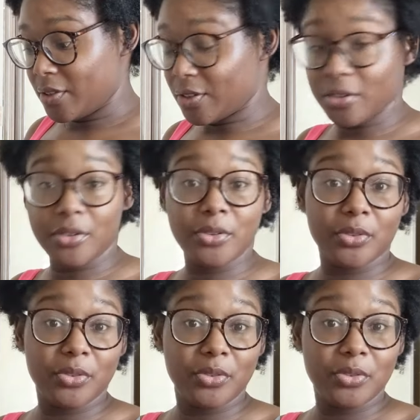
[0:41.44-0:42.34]

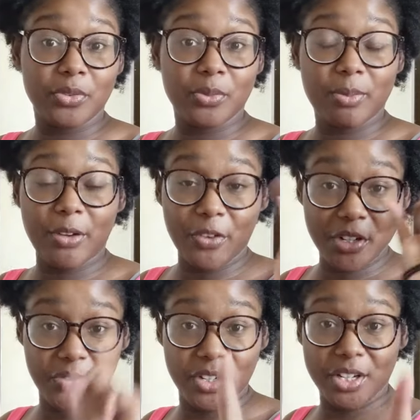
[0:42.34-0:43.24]
So my
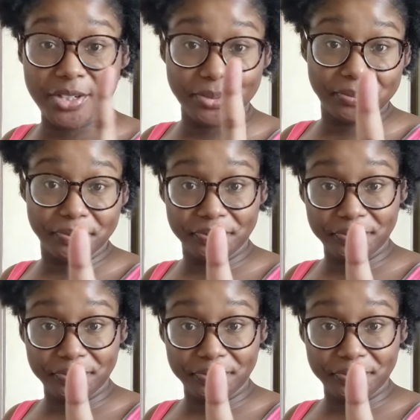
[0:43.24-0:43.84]
first video